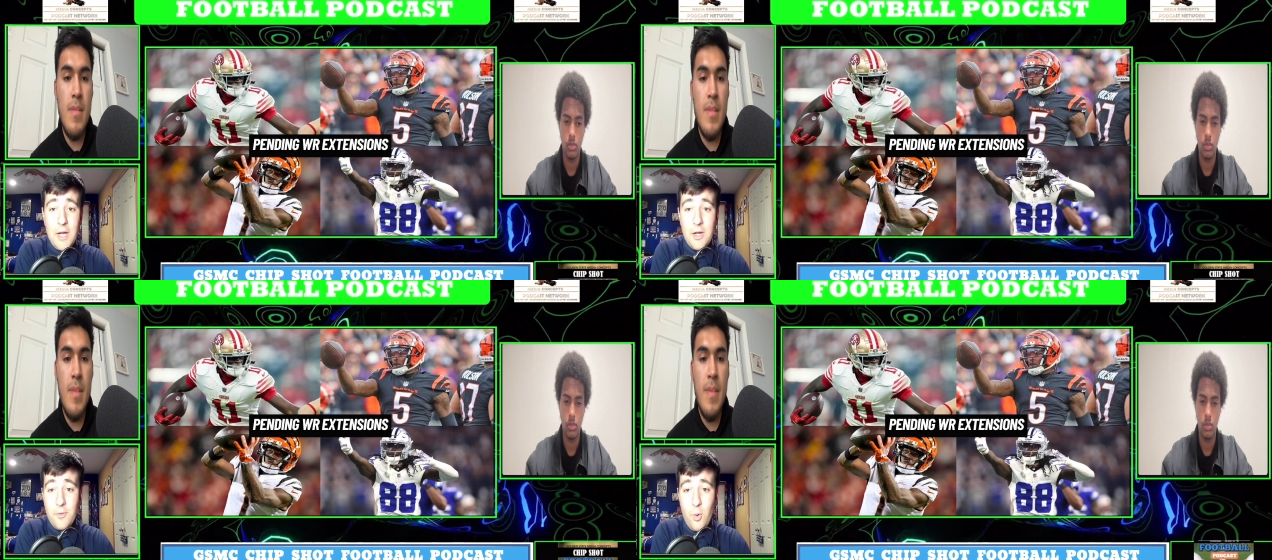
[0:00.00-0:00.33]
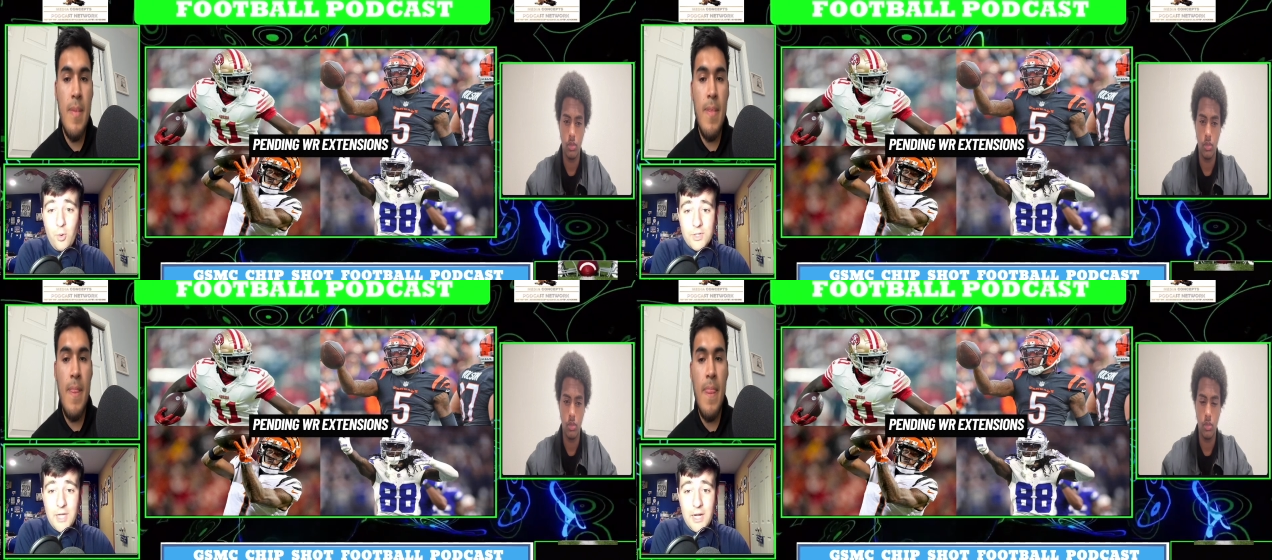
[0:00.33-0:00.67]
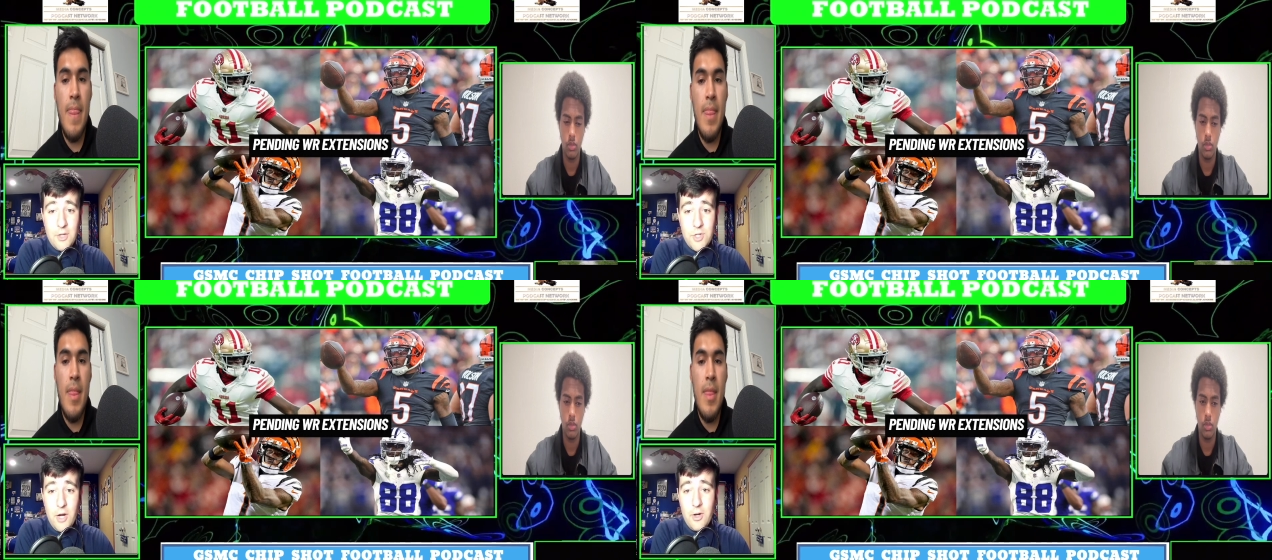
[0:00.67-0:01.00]
Speaker 1: and of course getting
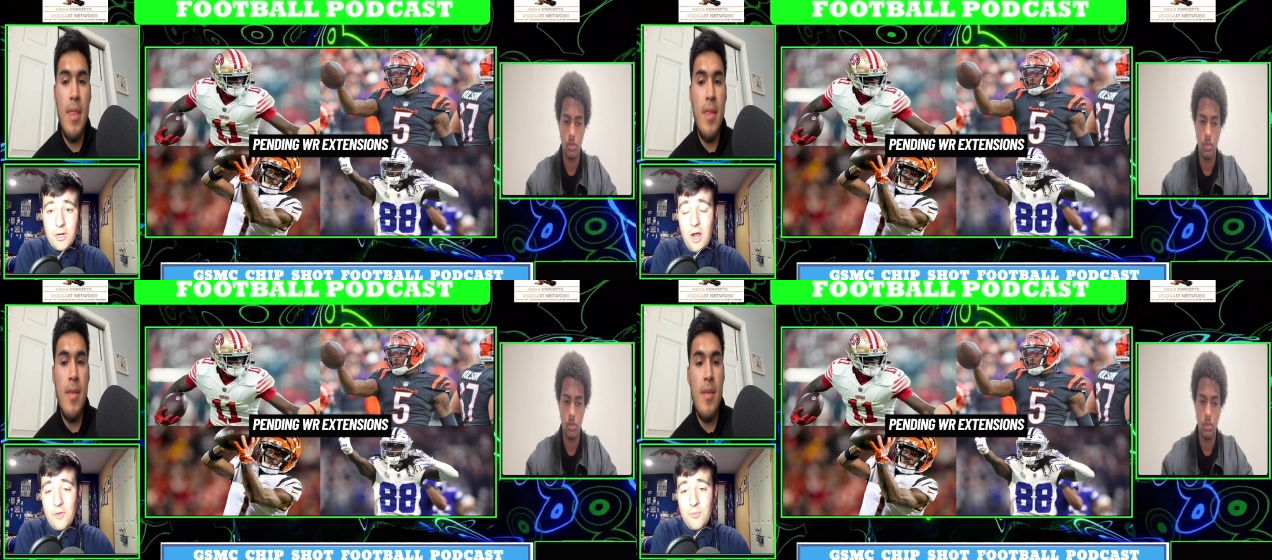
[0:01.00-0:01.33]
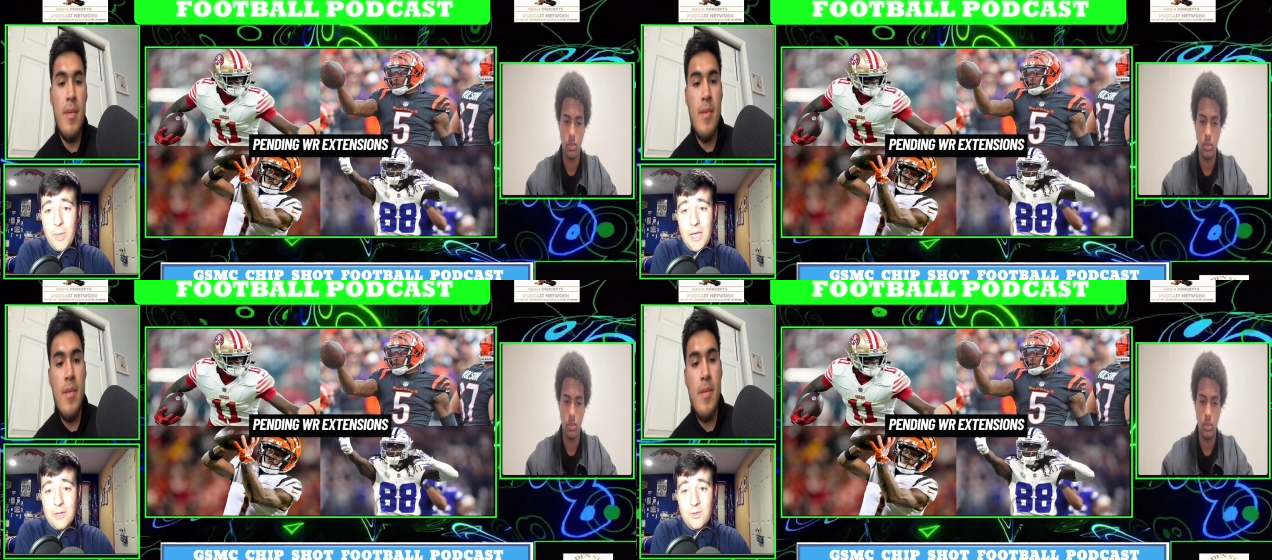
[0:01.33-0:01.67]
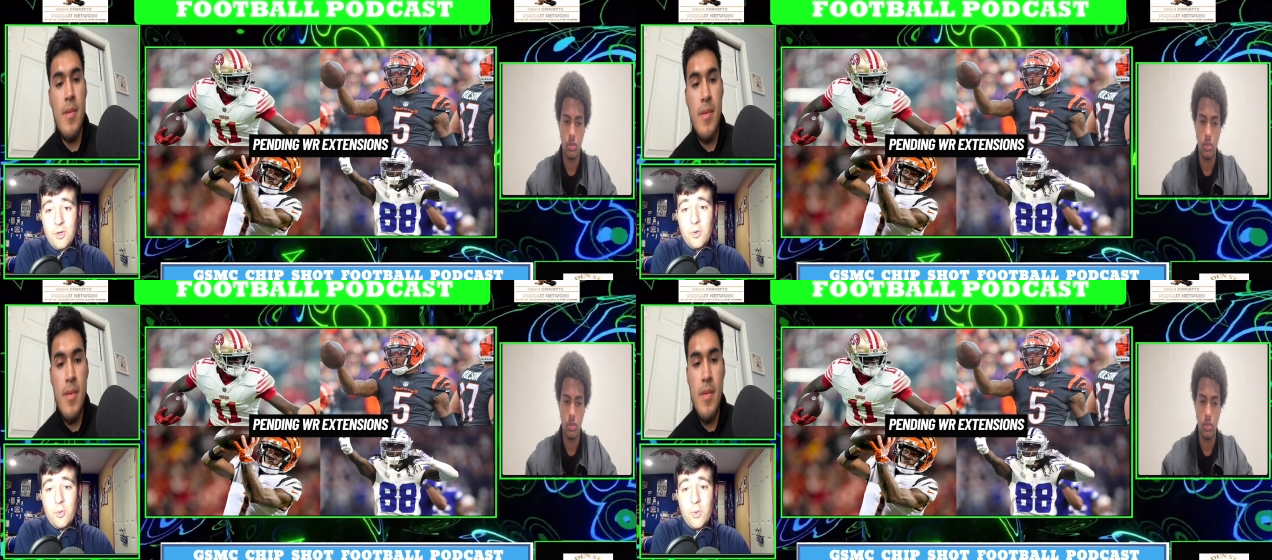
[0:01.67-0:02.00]
Jared Goff paid
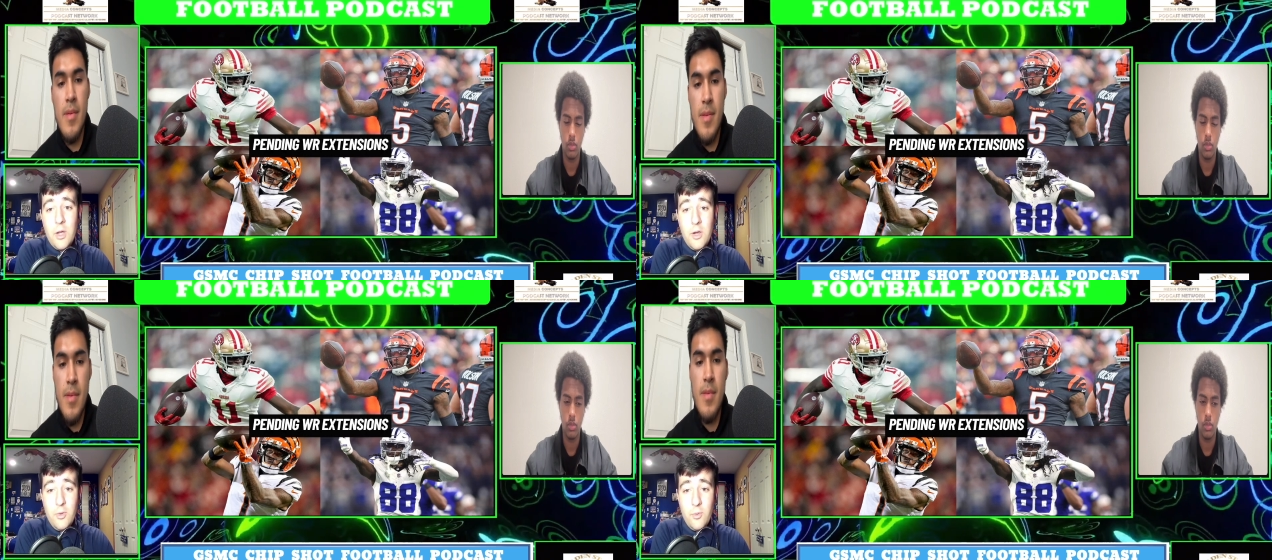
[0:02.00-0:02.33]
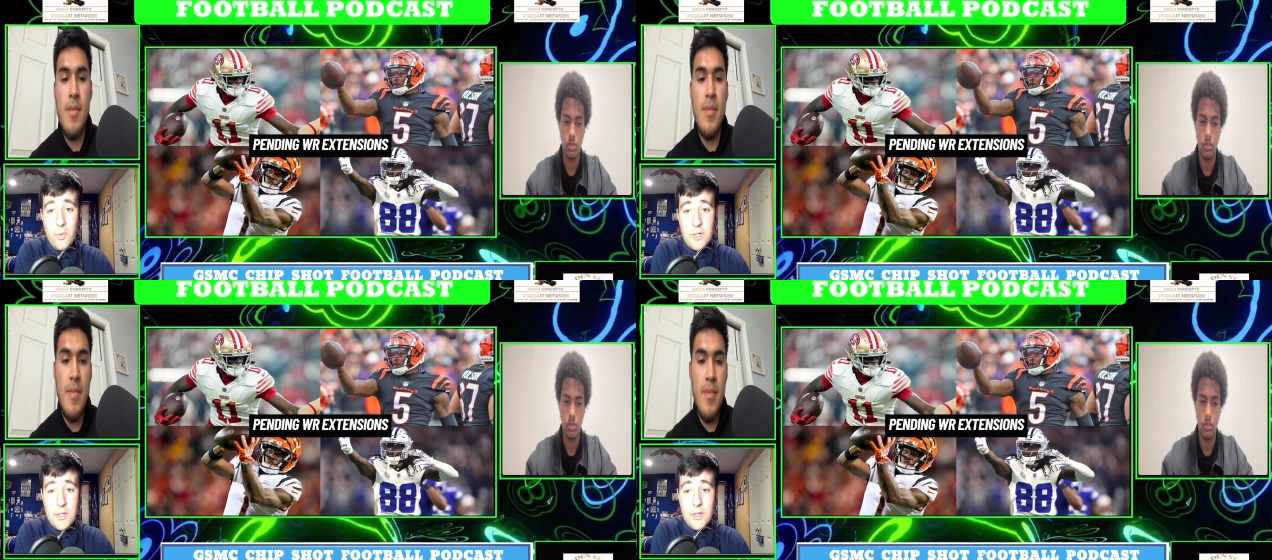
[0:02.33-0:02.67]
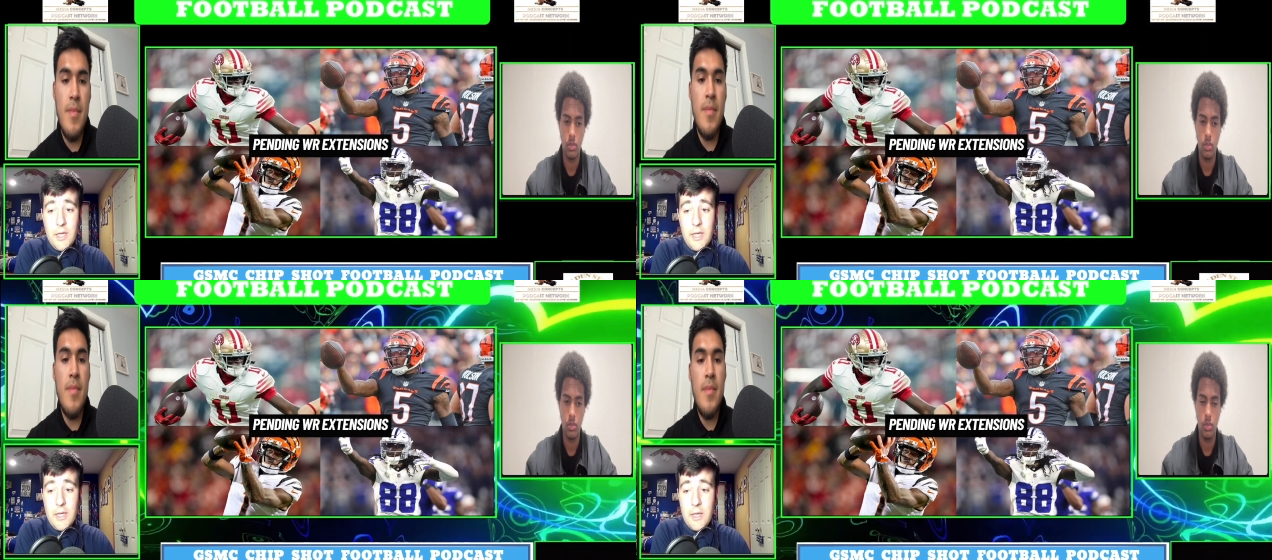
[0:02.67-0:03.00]
too
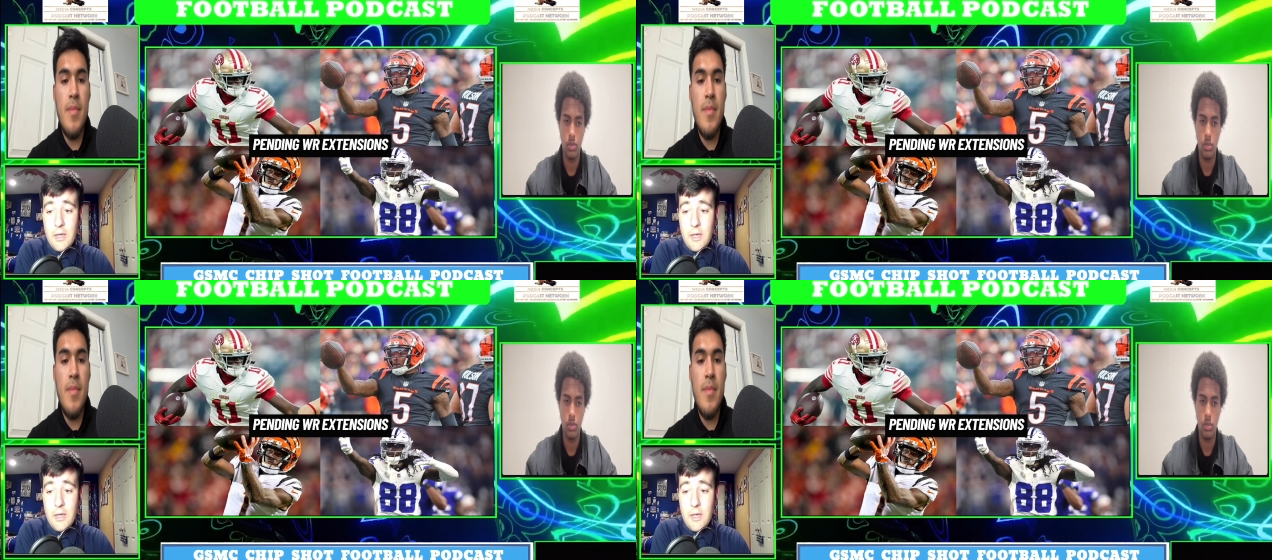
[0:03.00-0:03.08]
recently.